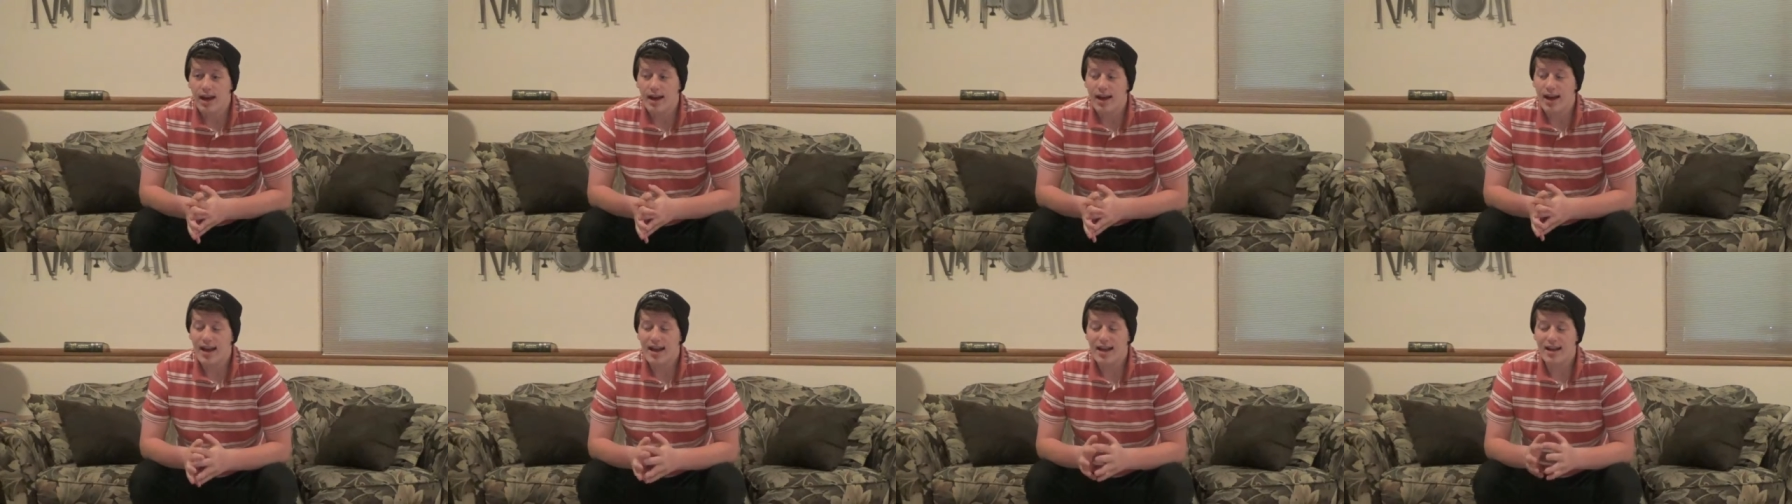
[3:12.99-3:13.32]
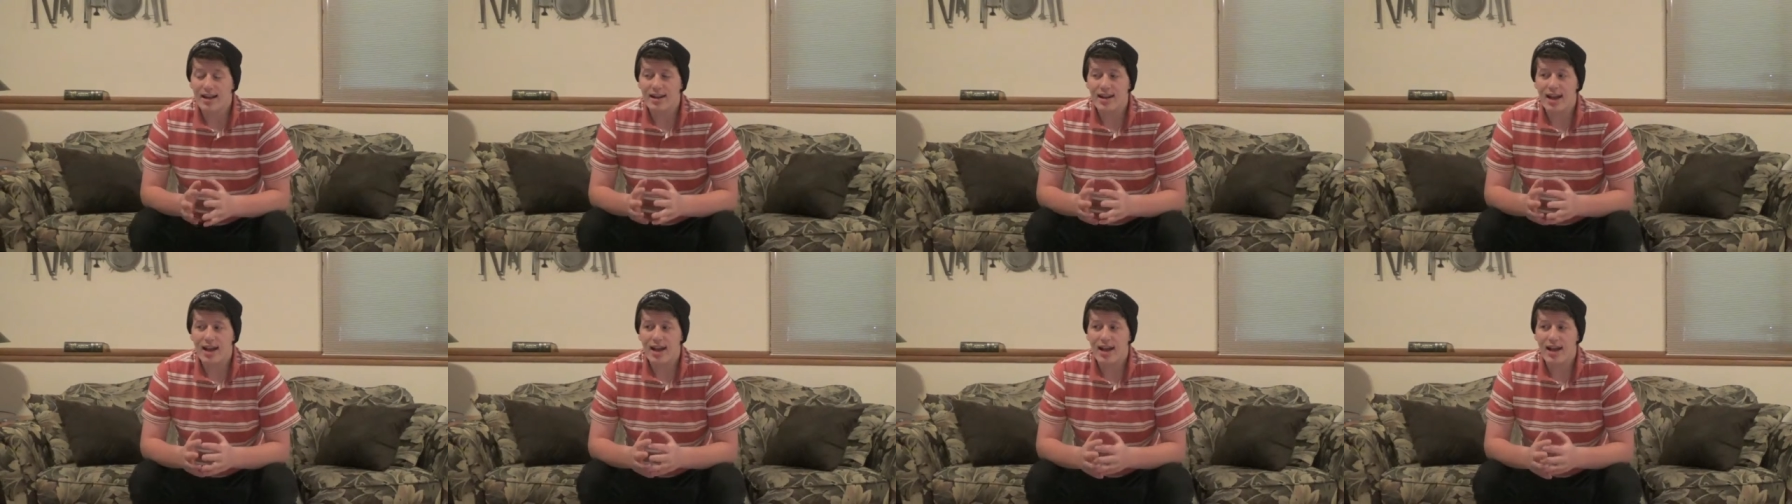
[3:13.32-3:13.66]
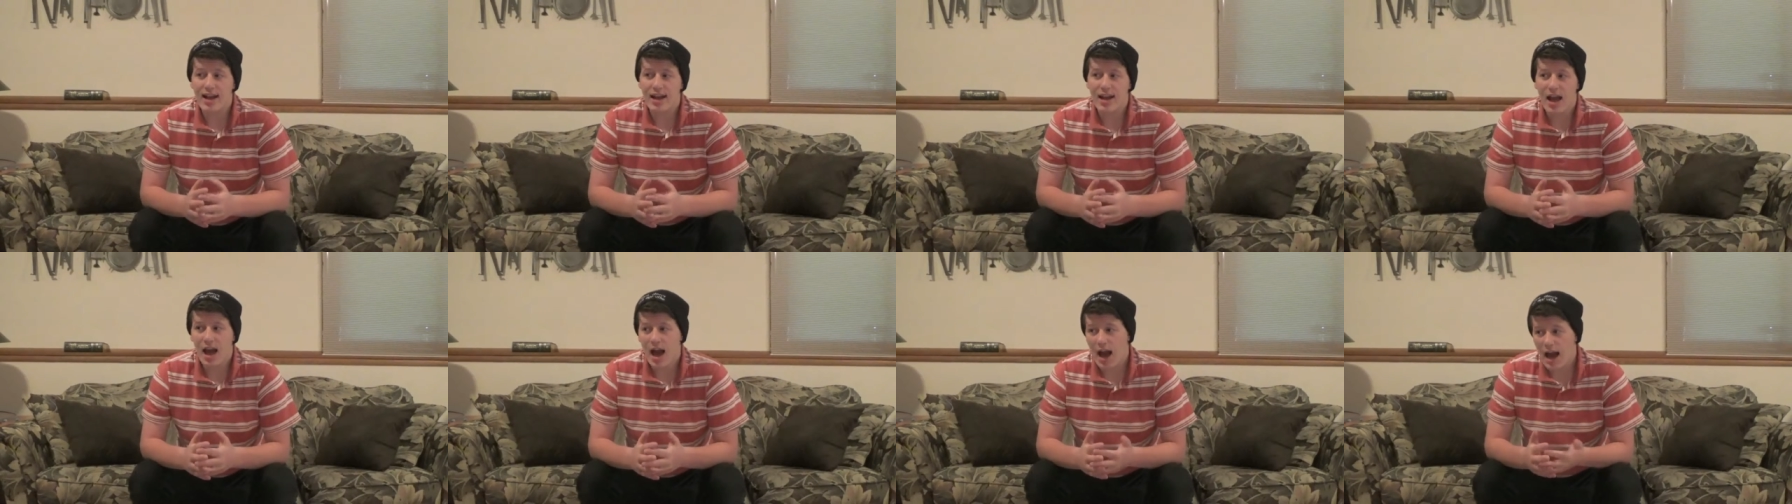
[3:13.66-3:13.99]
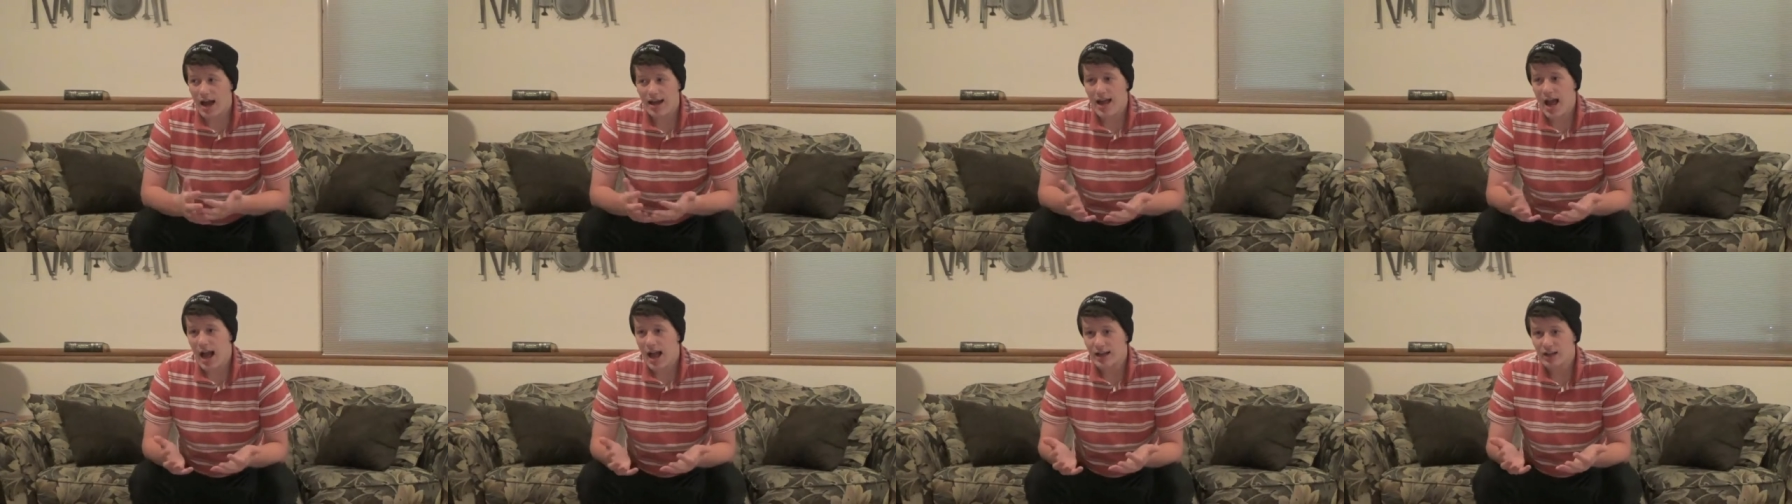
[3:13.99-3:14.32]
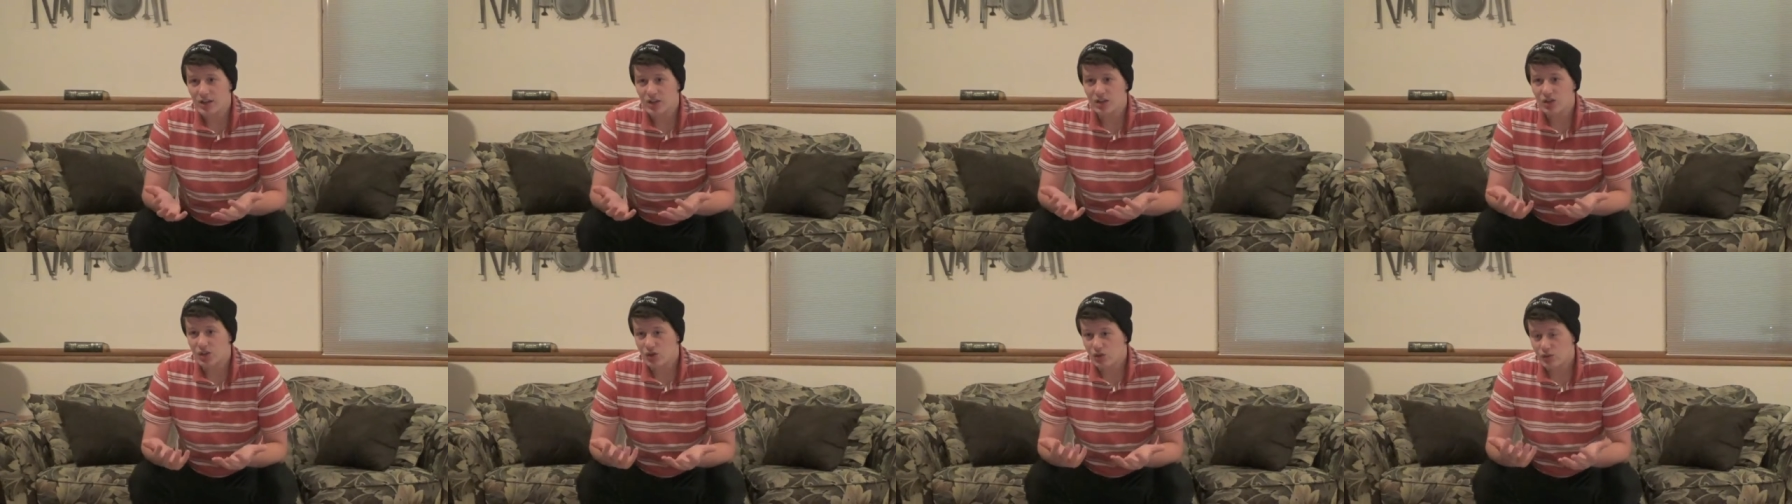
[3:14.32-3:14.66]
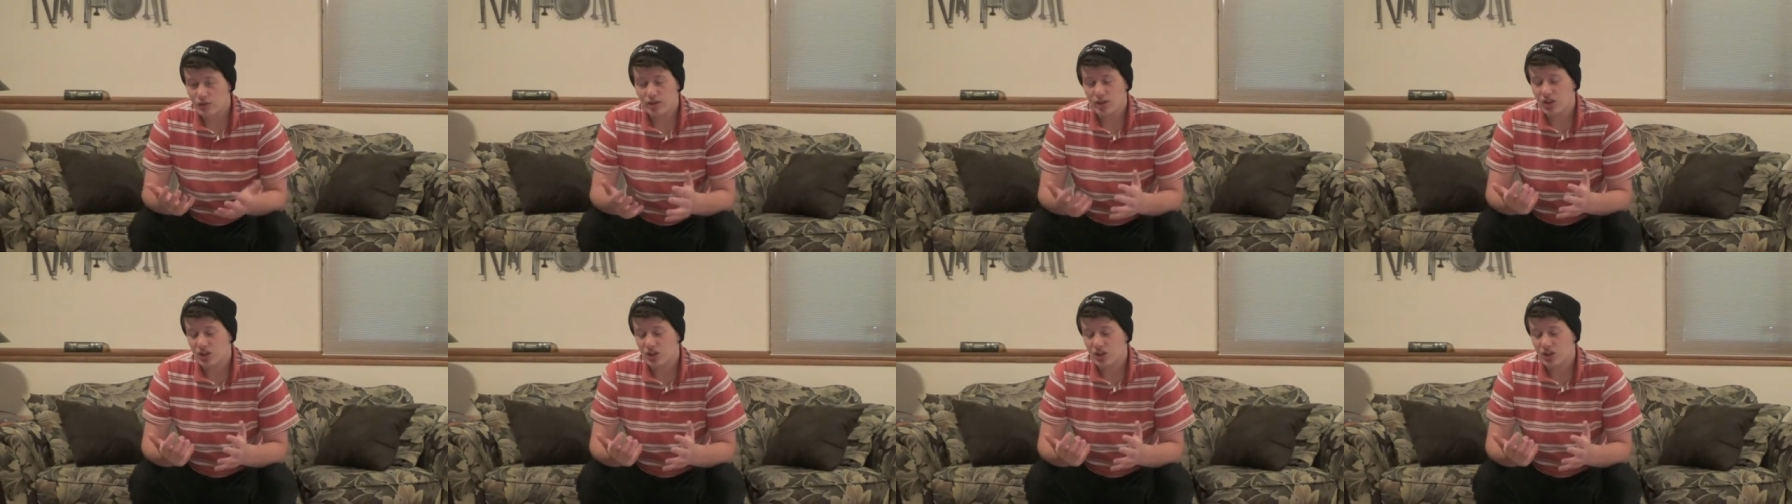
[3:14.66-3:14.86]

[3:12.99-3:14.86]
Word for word: And you could